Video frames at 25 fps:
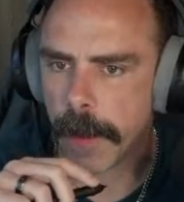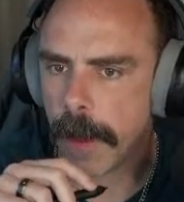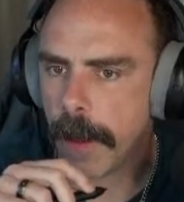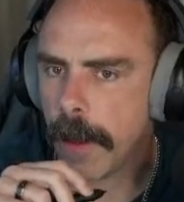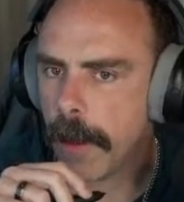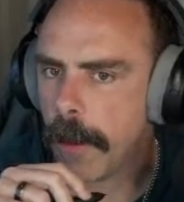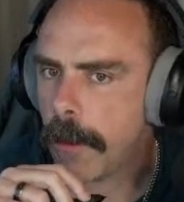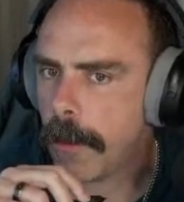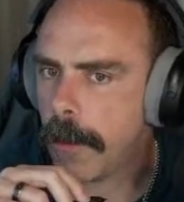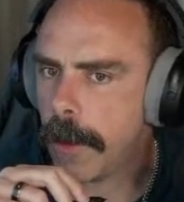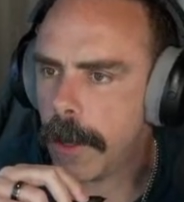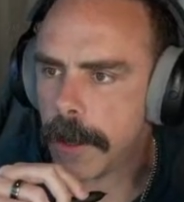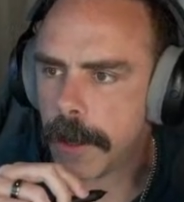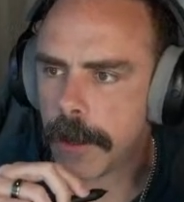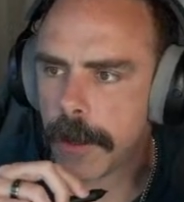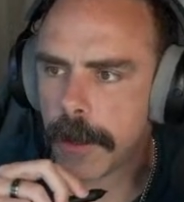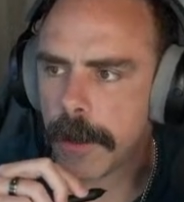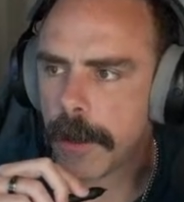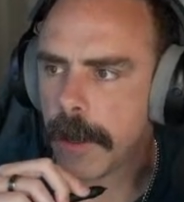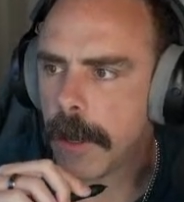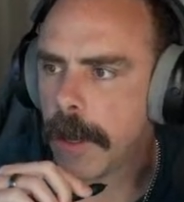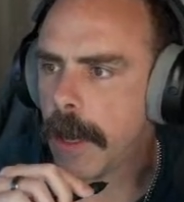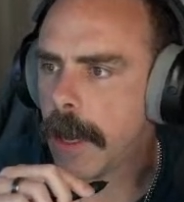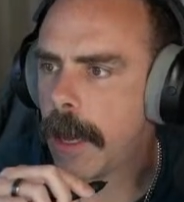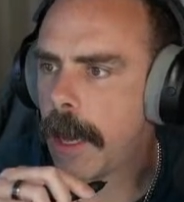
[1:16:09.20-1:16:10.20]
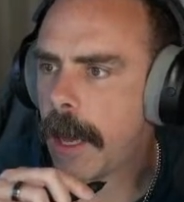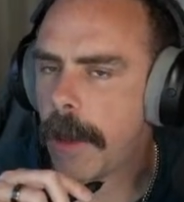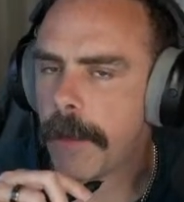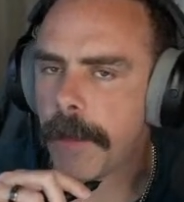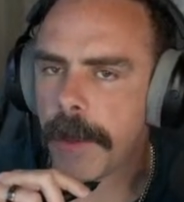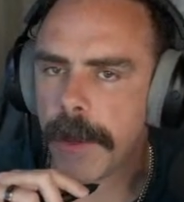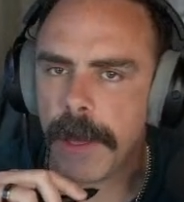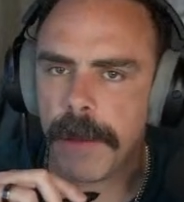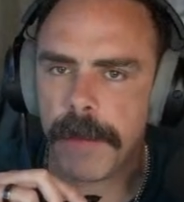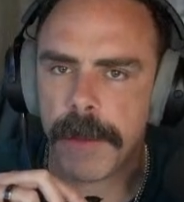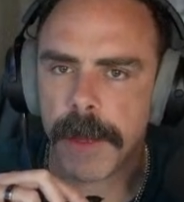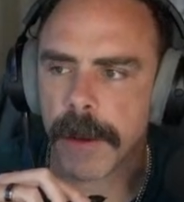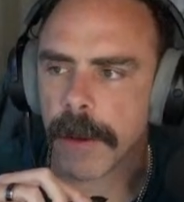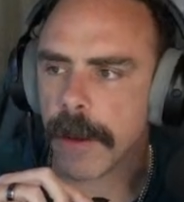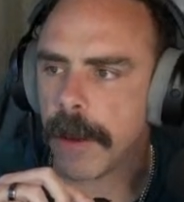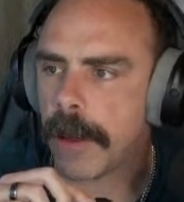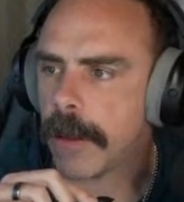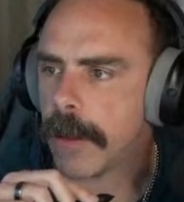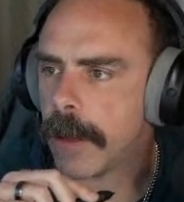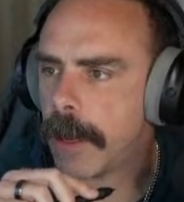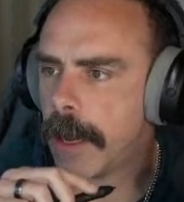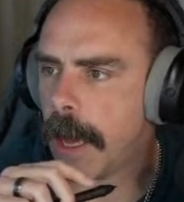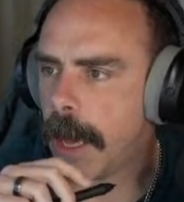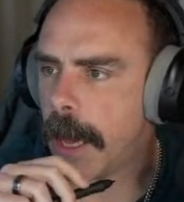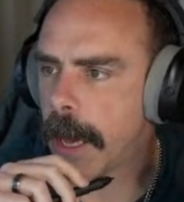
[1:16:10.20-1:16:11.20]
which I believe there is
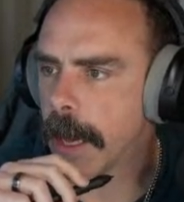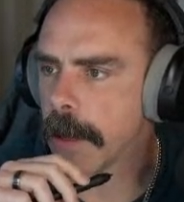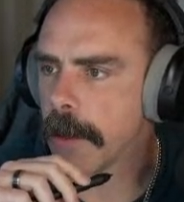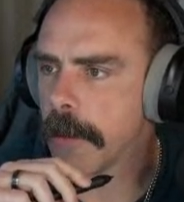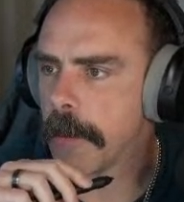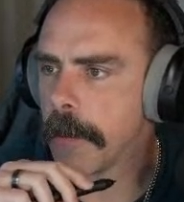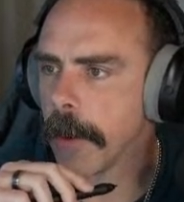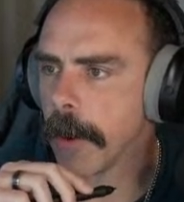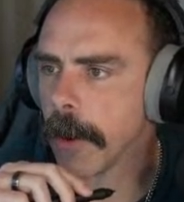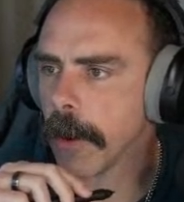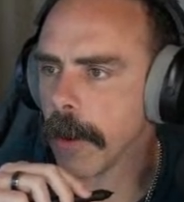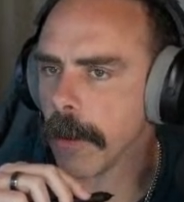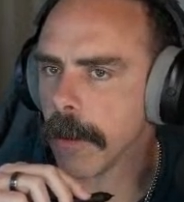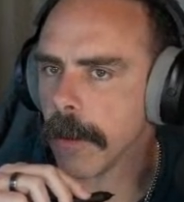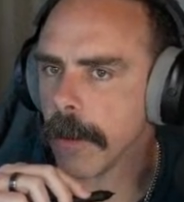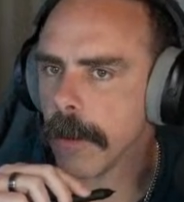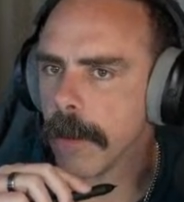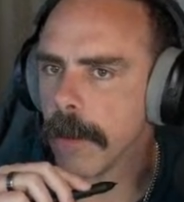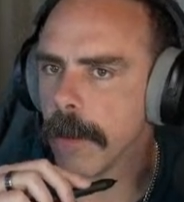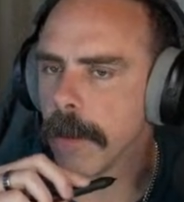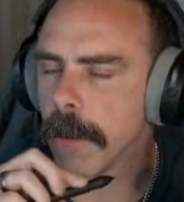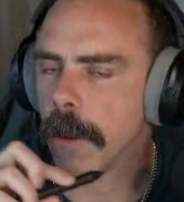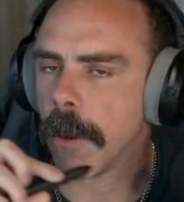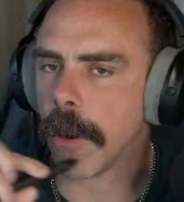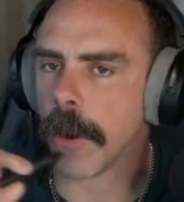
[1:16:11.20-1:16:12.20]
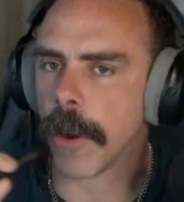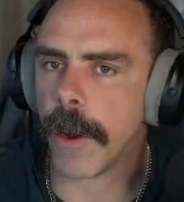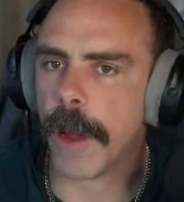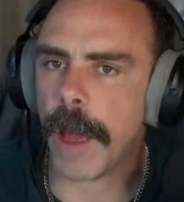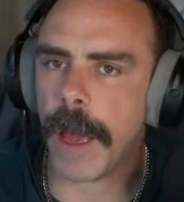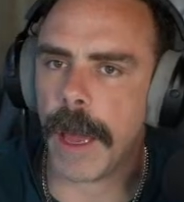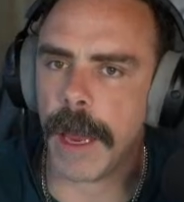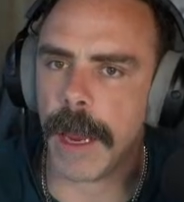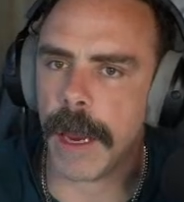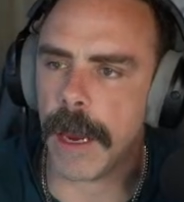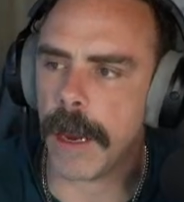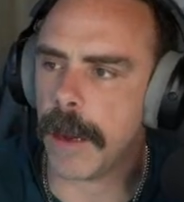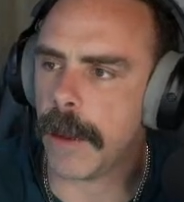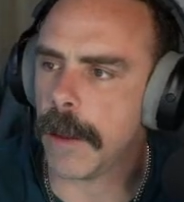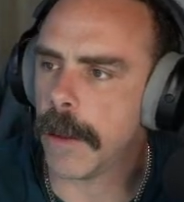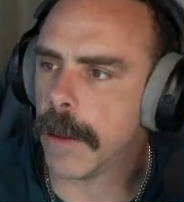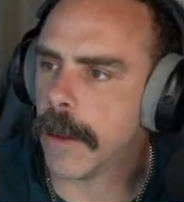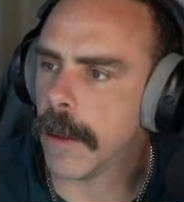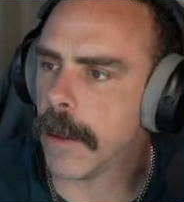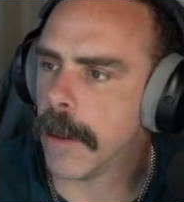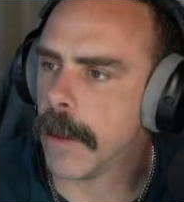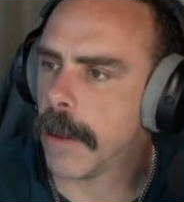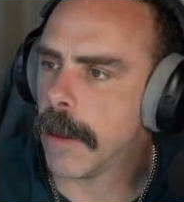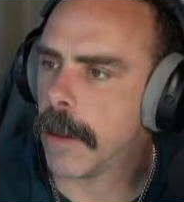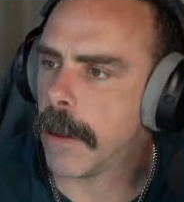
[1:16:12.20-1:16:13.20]
an expert or an
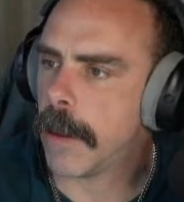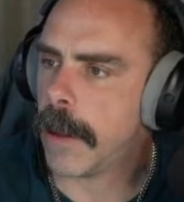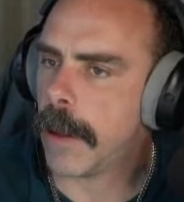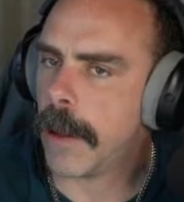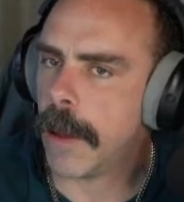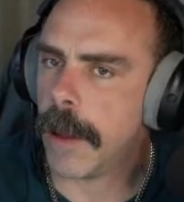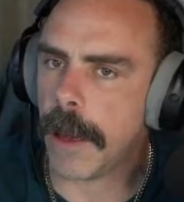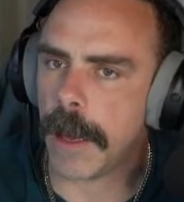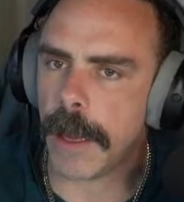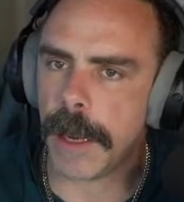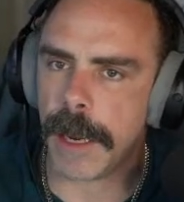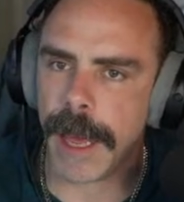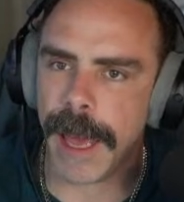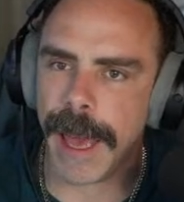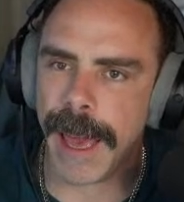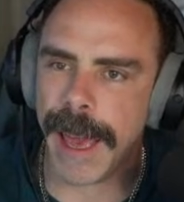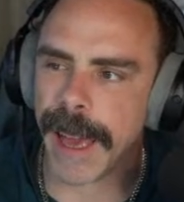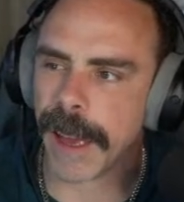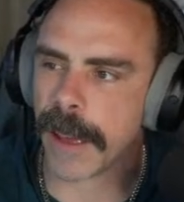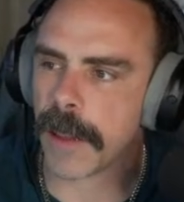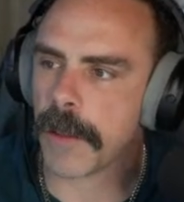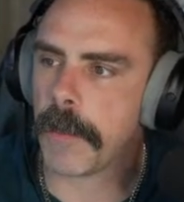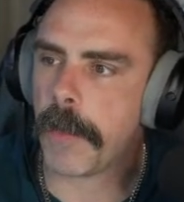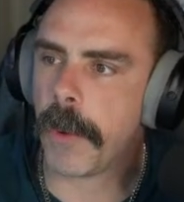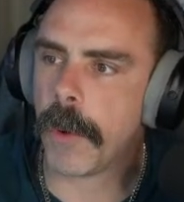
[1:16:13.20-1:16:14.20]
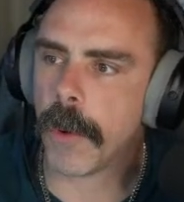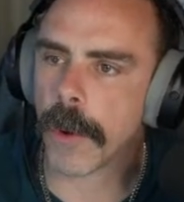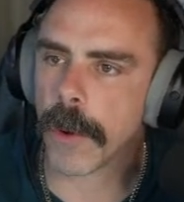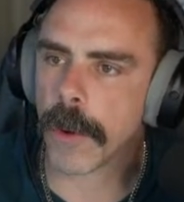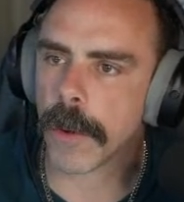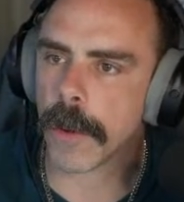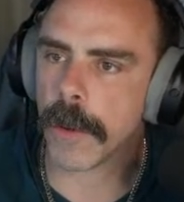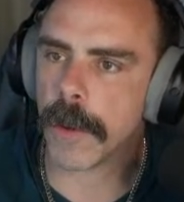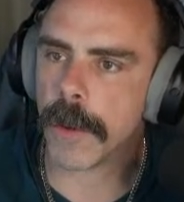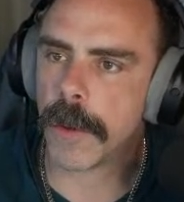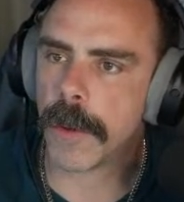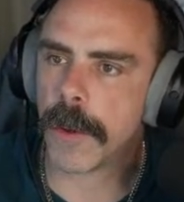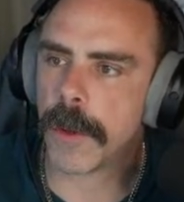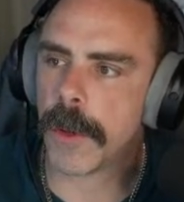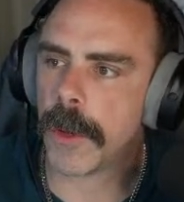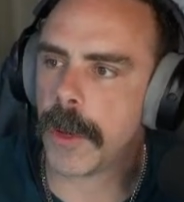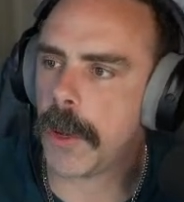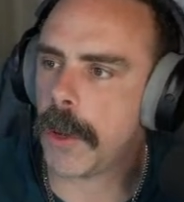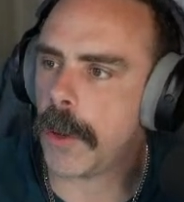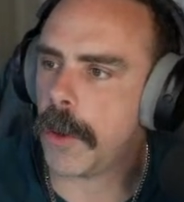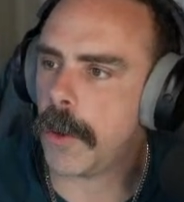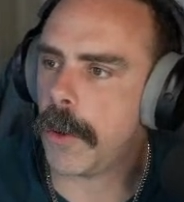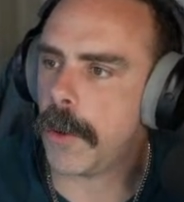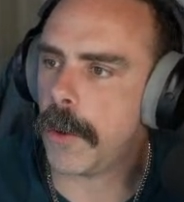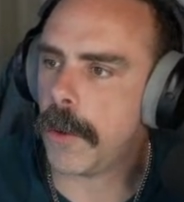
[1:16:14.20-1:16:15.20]
export
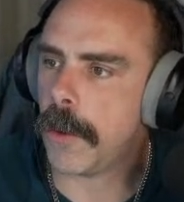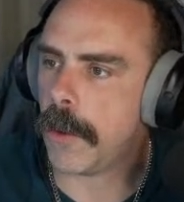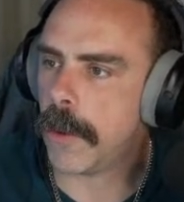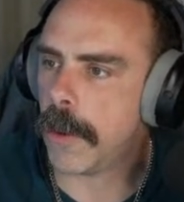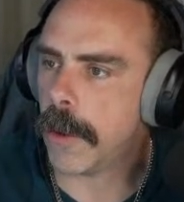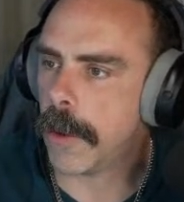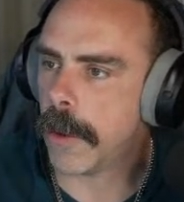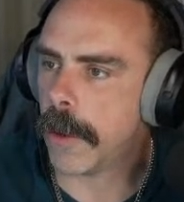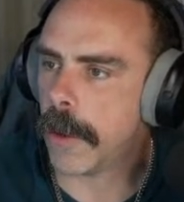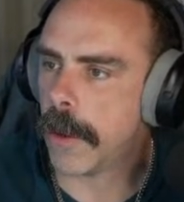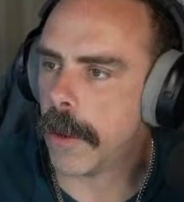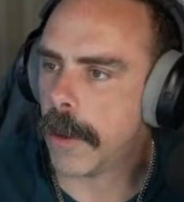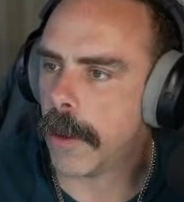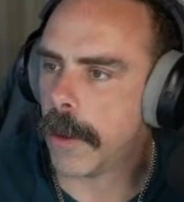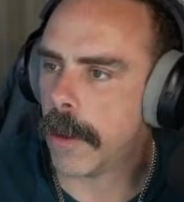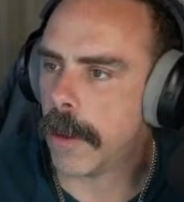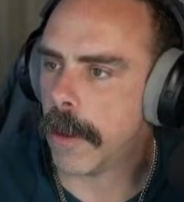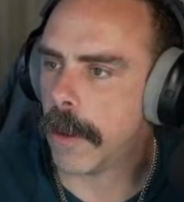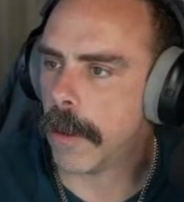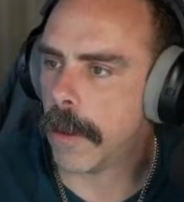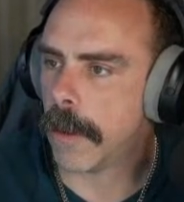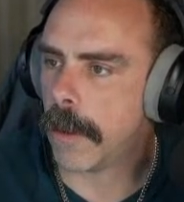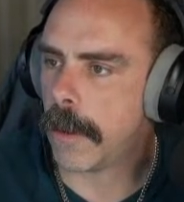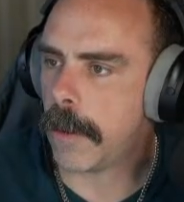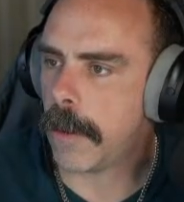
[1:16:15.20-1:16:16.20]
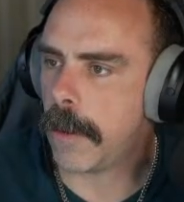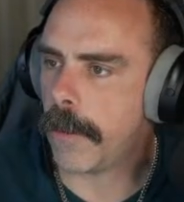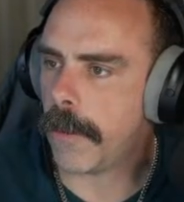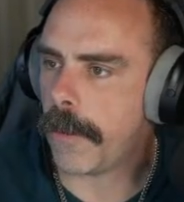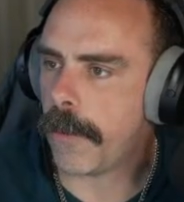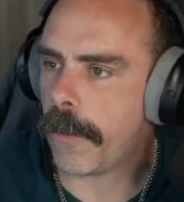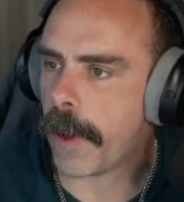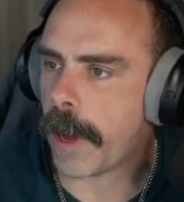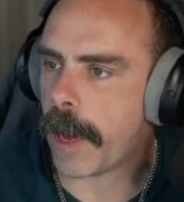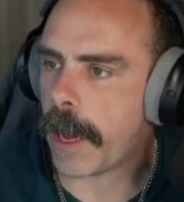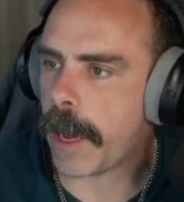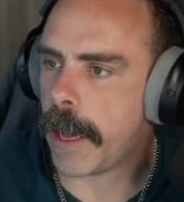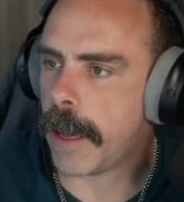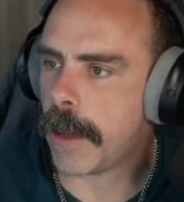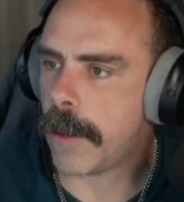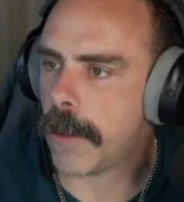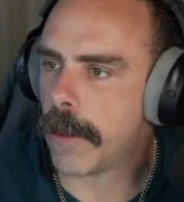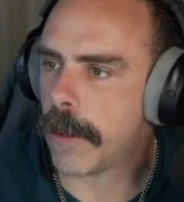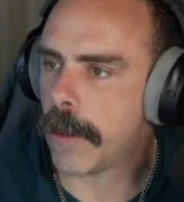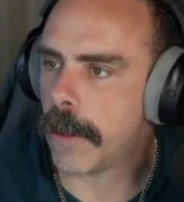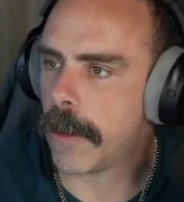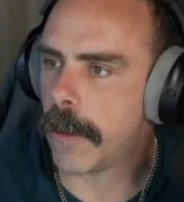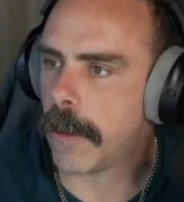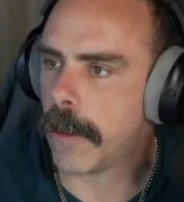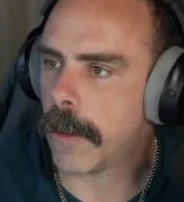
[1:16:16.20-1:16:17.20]
to device,